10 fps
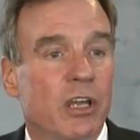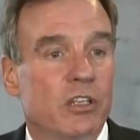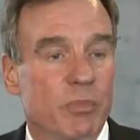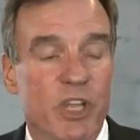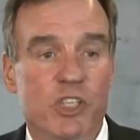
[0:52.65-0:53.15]

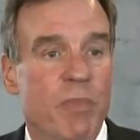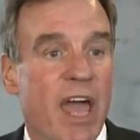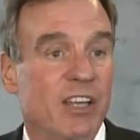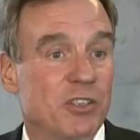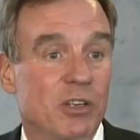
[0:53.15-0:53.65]
To me,
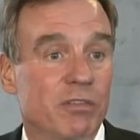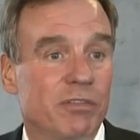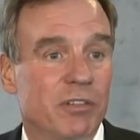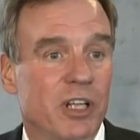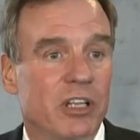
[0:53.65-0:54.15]
smacks
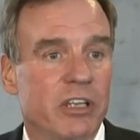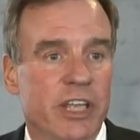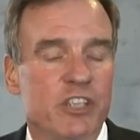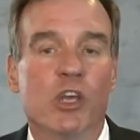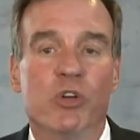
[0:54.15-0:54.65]
of
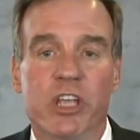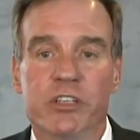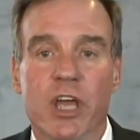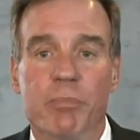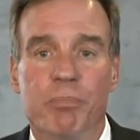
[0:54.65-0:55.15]

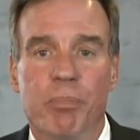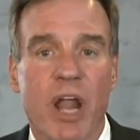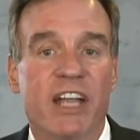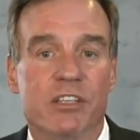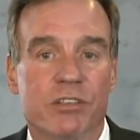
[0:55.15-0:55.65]
Nixonian-type
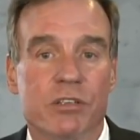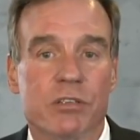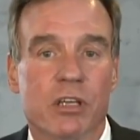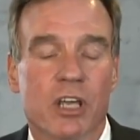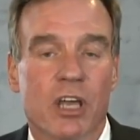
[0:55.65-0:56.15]

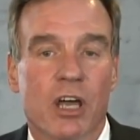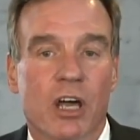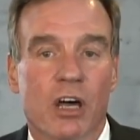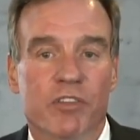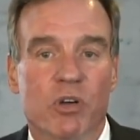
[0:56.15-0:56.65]
practices
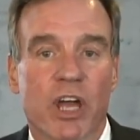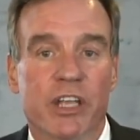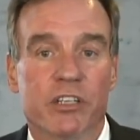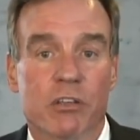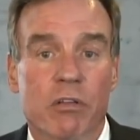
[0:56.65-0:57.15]
of
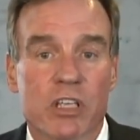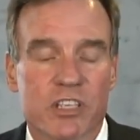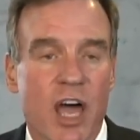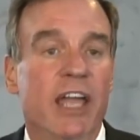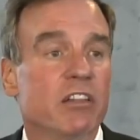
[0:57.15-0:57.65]
trying to
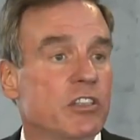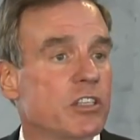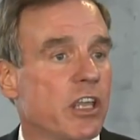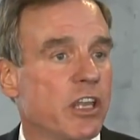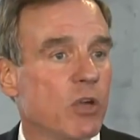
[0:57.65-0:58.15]

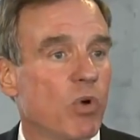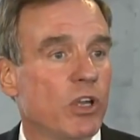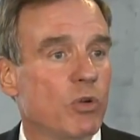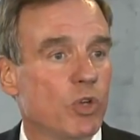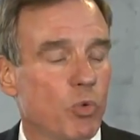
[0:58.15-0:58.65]
silence
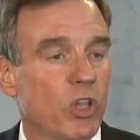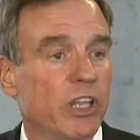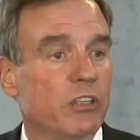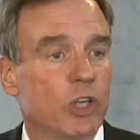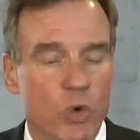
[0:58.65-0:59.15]
anyone who's
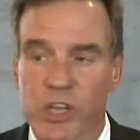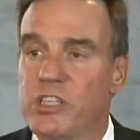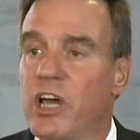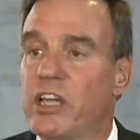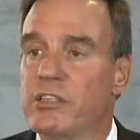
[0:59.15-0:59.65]
willing to
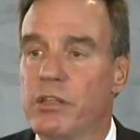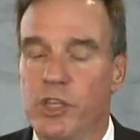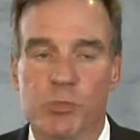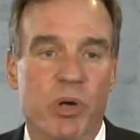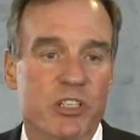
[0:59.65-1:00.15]
criticize
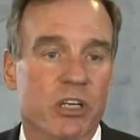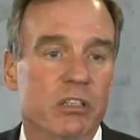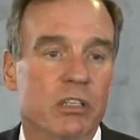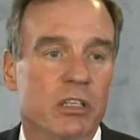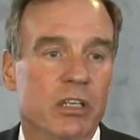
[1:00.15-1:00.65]
this president.
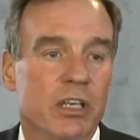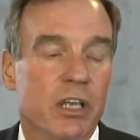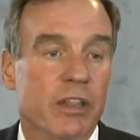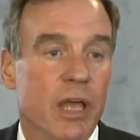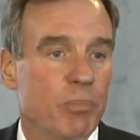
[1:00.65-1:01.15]

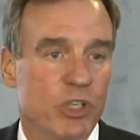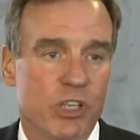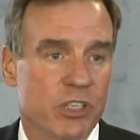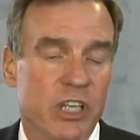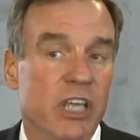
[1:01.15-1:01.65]
That
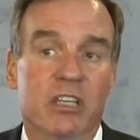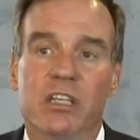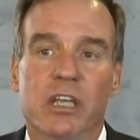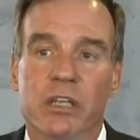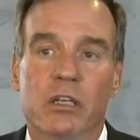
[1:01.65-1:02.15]
puts us,
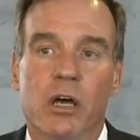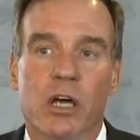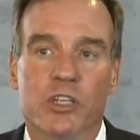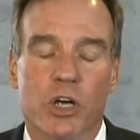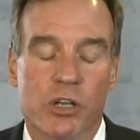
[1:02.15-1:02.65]
again, in
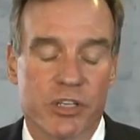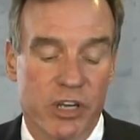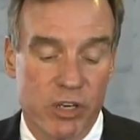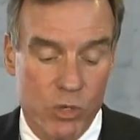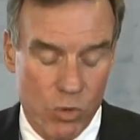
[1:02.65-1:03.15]
uncharted
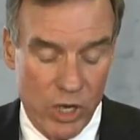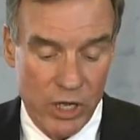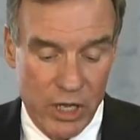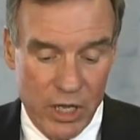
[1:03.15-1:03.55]
territory.